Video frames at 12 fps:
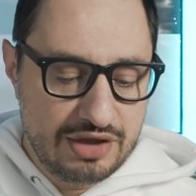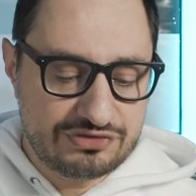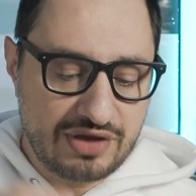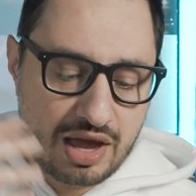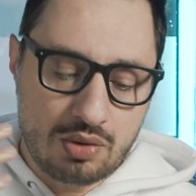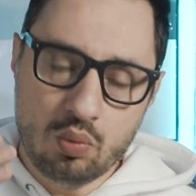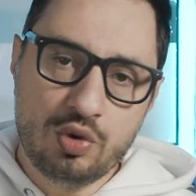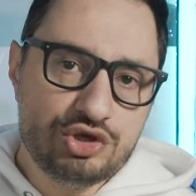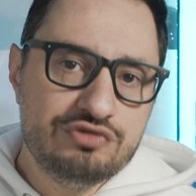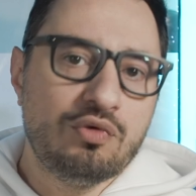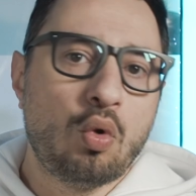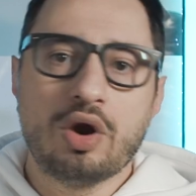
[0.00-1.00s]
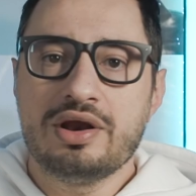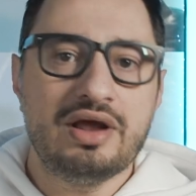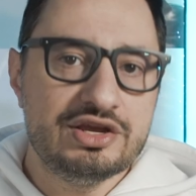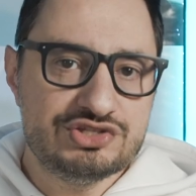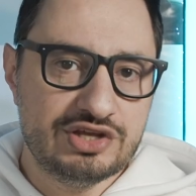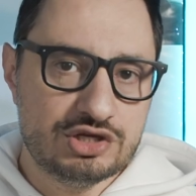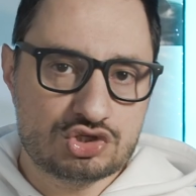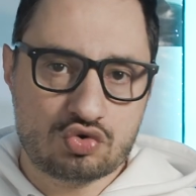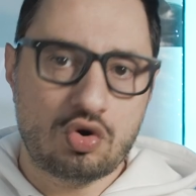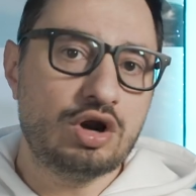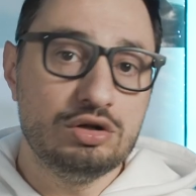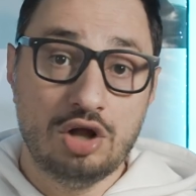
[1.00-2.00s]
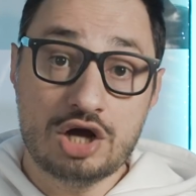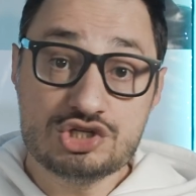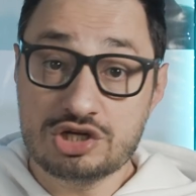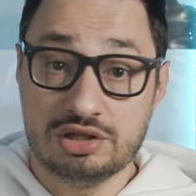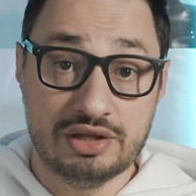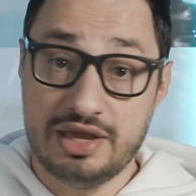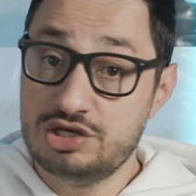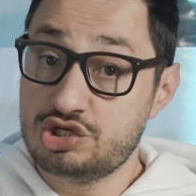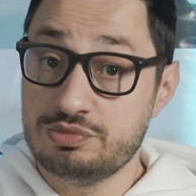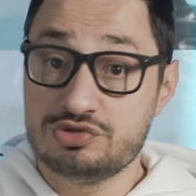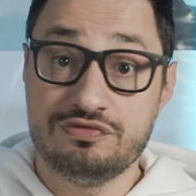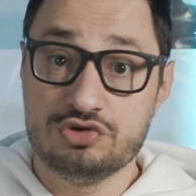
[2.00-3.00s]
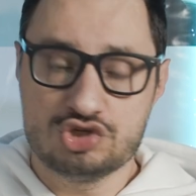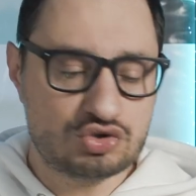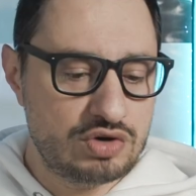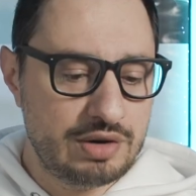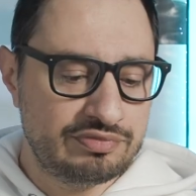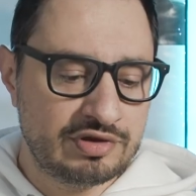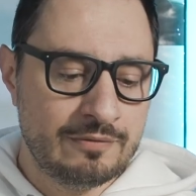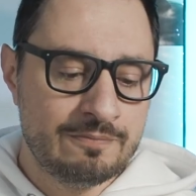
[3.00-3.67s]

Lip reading: that when you've organized things chronologically in terms of your script,